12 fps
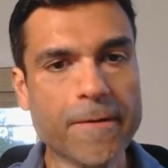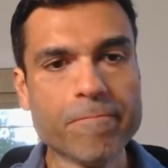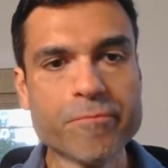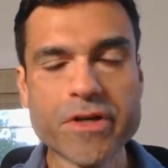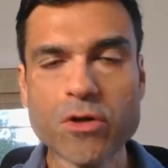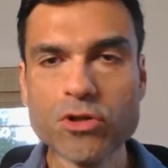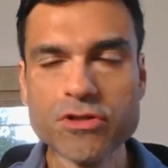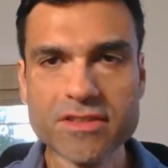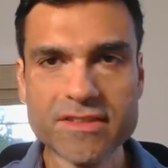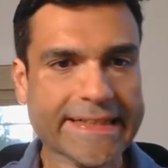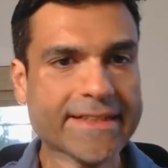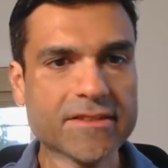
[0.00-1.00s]
We're going to
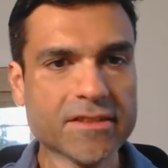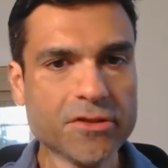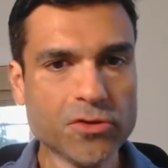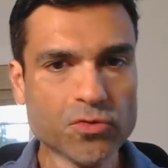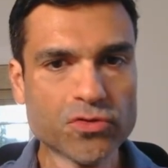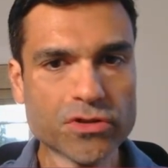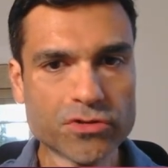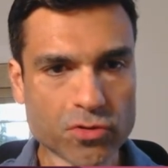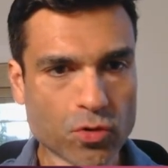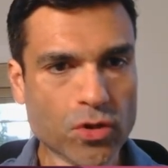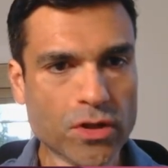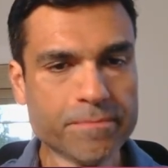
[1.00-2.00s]
set the user's
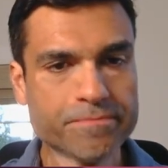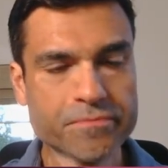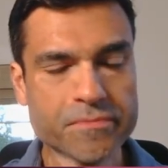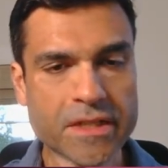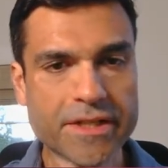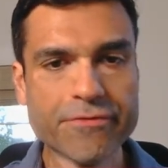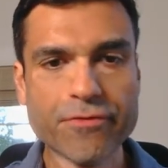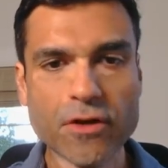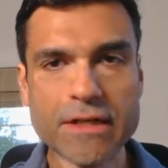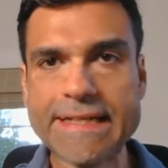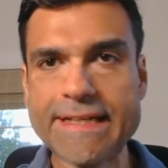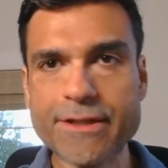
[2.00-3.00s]
role,
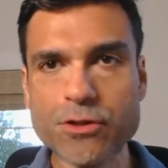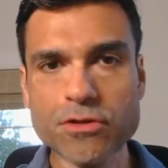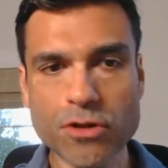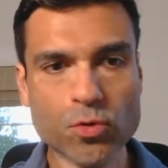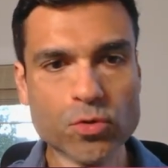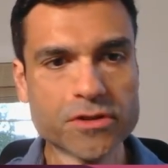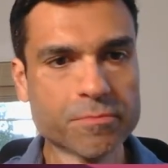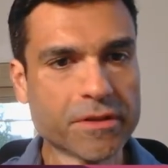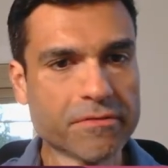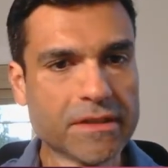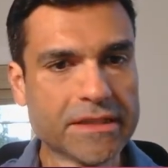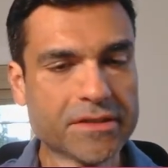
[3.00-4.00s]
defaulting it to the lowest
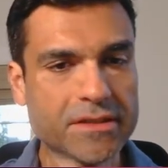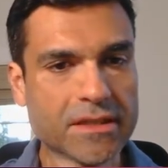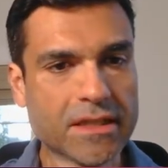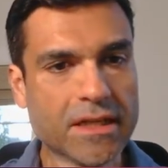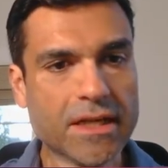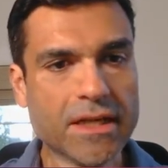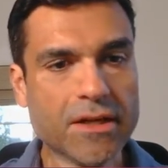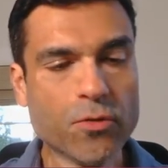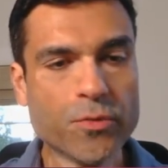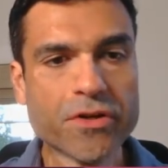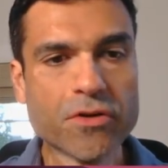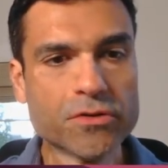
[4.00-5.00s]
privilege.
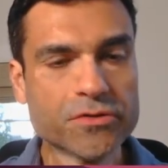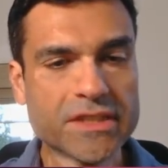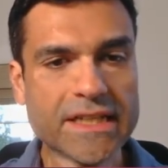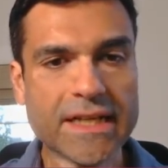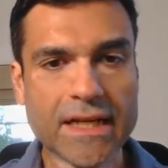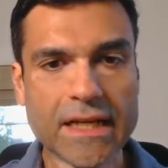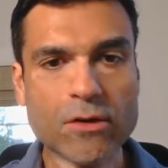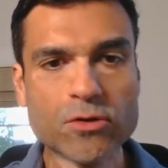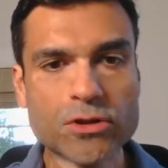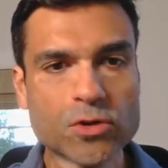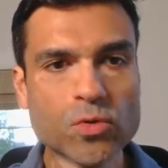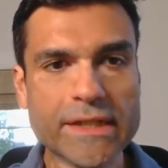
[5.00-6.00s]
We're going to say
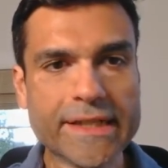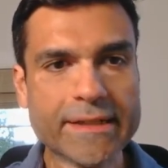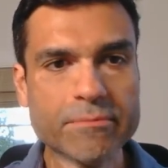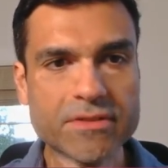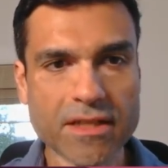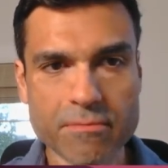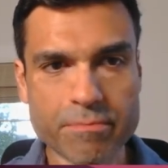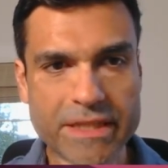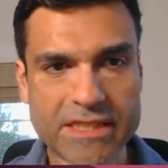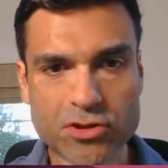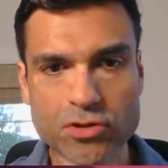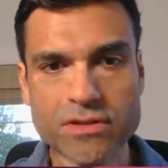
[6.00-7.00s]
allowed tool names are
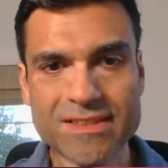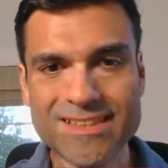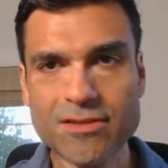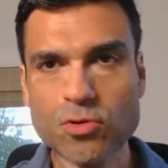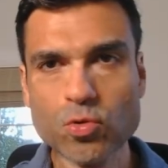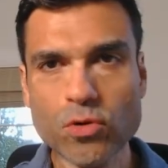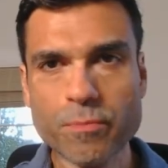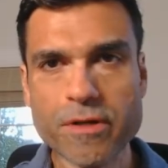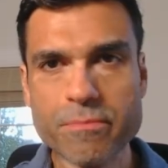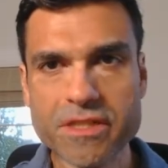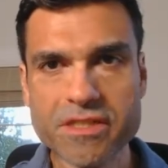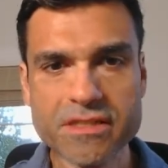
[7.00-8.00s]
based on these tool
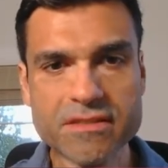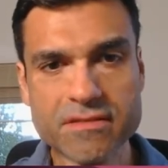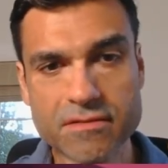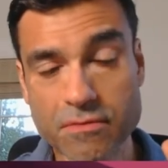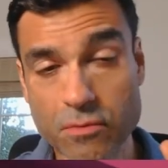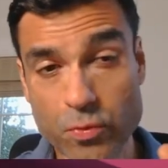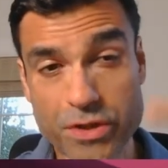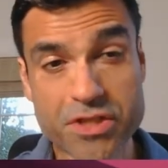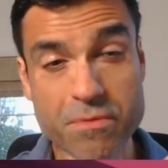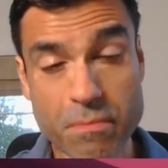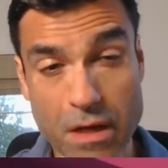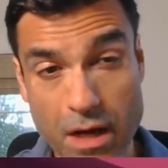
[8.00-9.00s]
permissions,
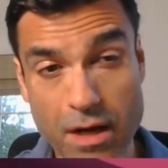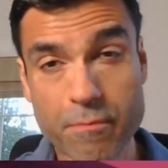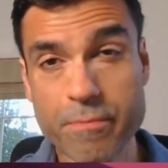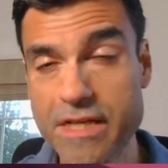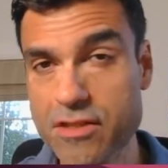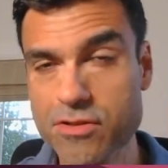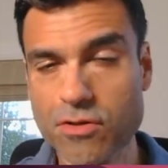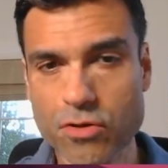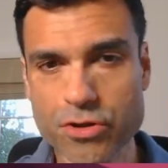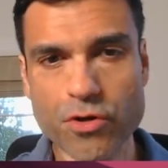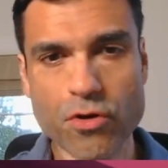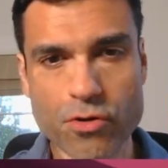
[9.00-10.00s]
which are based
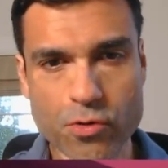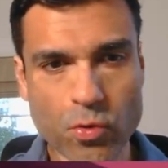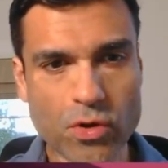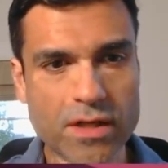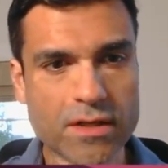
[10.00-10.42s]
on your role.